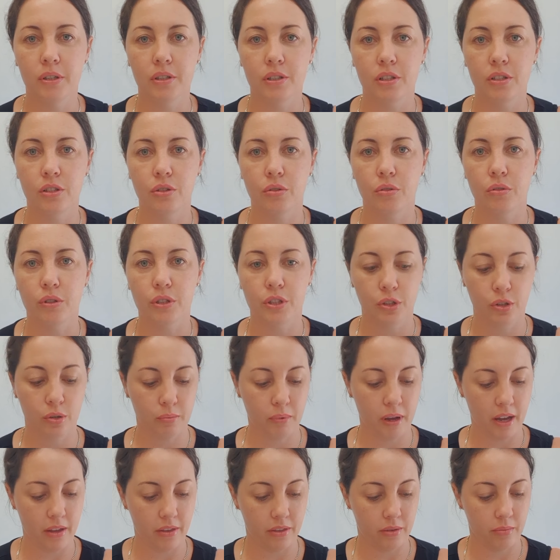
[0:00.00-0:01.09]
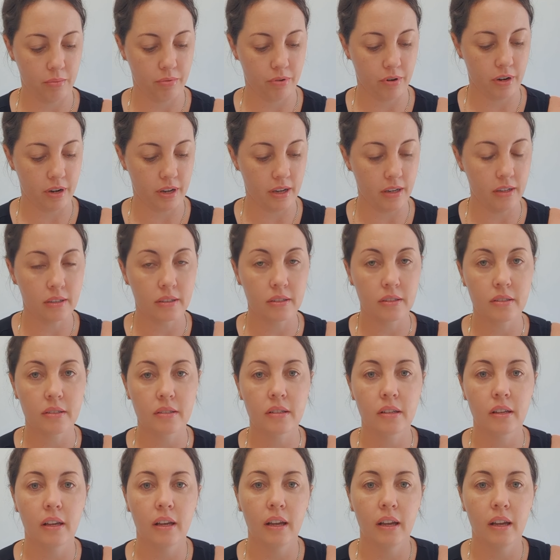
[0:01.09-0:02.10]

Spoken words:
to talk to you about the products.